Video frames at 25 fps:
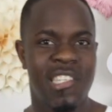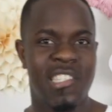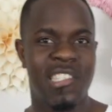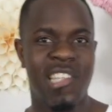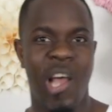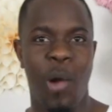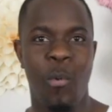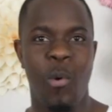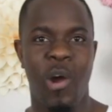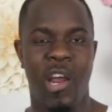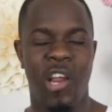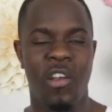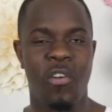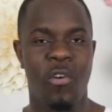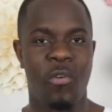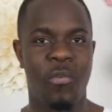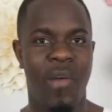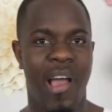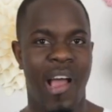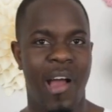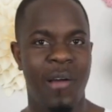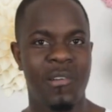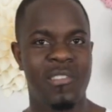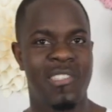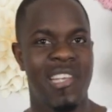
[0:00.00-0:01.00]
start walking
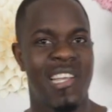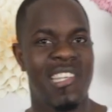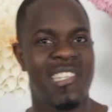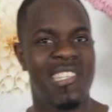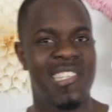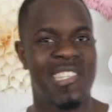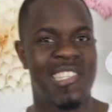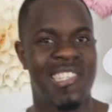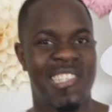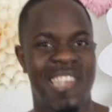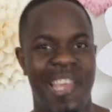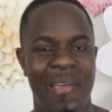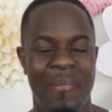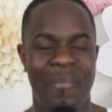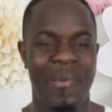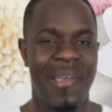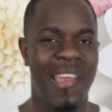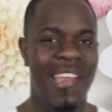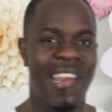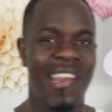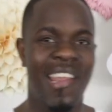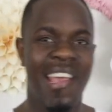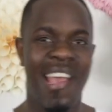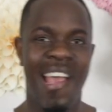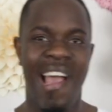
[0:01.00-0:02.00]
around, start
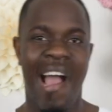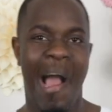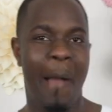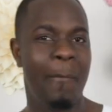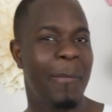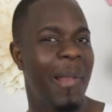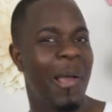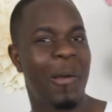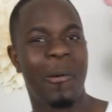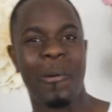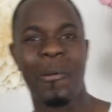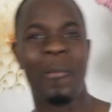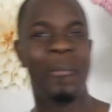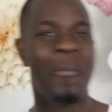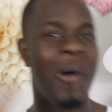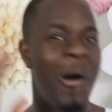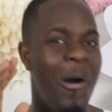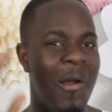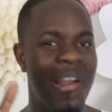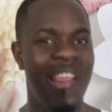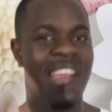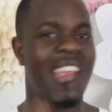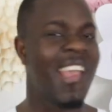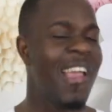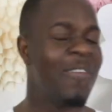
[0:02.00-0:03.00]
skipping. I'm like, good
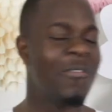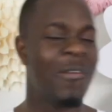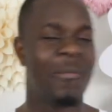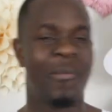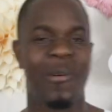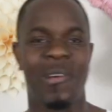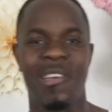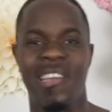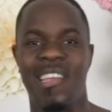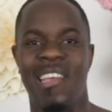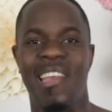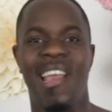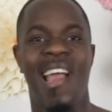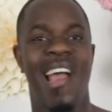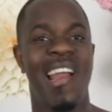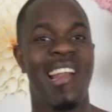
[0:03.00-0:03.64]
morning, everybody.